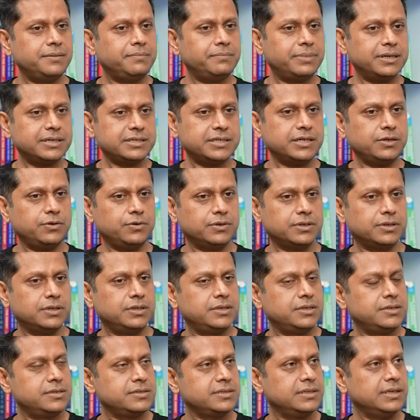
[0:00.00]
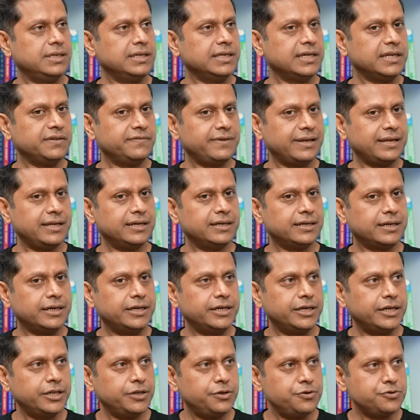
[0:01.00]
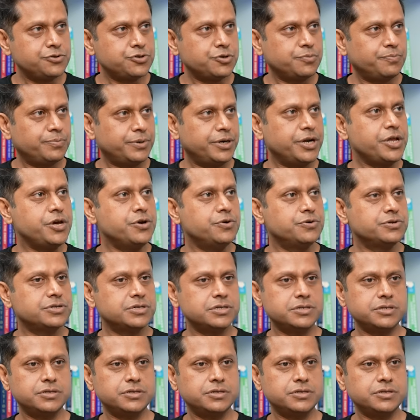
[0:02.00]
But see, look, Silicon Valley continues to produce